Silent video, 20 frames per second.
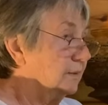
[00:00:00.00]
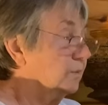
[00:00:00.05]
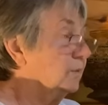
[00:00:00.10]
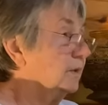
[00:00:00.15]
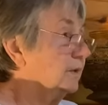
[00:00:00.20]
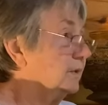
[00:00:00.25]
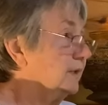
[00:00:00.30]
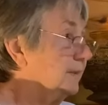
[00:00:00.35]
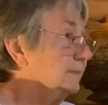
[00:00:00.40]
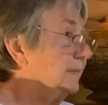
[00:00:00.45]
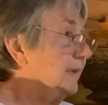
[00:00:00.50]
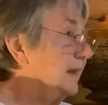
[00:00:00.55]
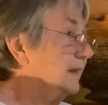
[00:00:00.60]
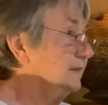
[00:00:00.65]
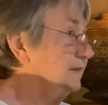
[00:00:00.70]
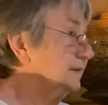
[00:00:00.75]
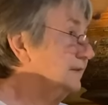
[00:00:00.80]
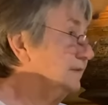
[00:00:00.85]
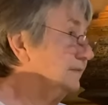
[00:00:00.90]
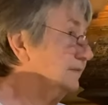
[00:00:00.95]
we'll get back
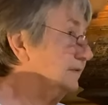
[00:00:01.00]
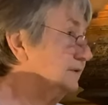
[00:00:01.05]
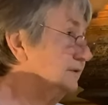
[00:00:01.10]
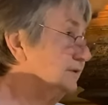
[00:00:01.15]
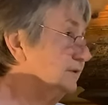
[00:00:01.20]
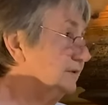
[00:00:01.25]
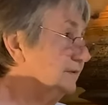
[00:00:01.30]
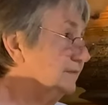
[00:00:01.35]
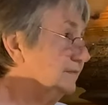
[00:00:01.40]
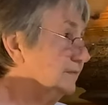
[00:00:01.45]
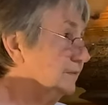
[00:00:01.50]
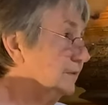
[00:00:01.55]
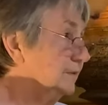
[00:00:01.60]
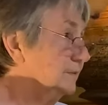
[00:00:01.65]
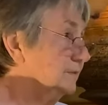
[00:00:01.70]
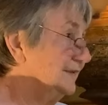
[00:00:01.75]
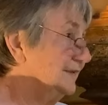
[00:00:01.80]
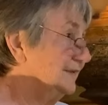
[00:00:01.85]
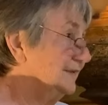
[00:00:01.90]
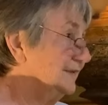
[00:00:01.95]
to the vision of
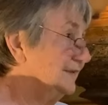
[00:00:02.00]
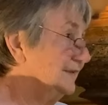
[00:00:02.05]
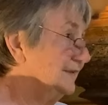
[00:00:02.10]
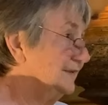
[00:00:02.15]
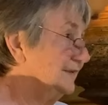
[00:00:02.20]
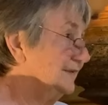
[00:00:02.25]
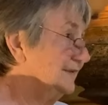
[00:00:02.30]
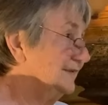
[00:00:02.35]
forms later.